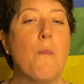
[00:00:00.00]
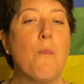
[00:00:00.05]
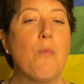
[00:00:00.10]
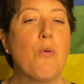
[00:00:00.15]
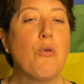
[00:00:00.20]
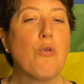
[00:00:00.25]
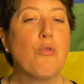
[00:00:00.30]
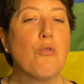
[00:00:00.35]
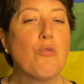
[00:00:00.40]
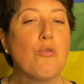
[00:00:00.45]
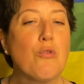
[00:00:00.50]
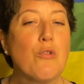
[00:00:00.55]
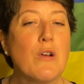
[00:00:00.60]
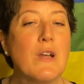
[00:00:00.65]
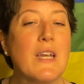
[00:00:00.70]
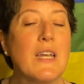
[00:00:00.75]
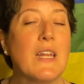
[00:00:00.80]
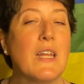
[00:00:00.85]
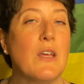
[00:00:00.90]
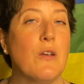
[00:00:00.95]

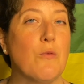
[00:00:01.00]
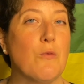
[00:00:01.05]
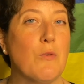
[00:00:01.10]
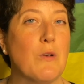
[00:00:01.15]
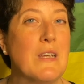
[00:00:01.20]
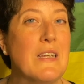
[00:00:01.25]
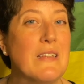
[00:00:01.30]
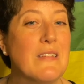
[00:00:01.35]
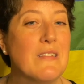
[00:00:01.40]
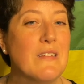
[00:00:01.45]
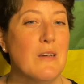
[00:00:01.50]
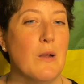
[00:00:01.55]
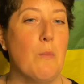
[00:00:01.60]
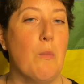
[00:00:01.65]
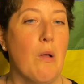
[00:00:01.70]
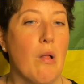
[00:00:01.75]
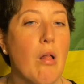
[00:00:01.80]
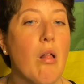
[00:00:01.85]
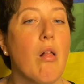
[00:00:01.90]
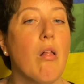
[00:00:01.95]
pretty
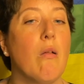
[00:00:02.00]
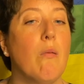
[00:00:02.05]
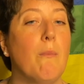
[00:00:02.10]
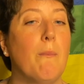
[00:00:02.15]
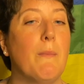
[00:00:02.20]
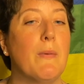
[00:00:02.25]
reasonable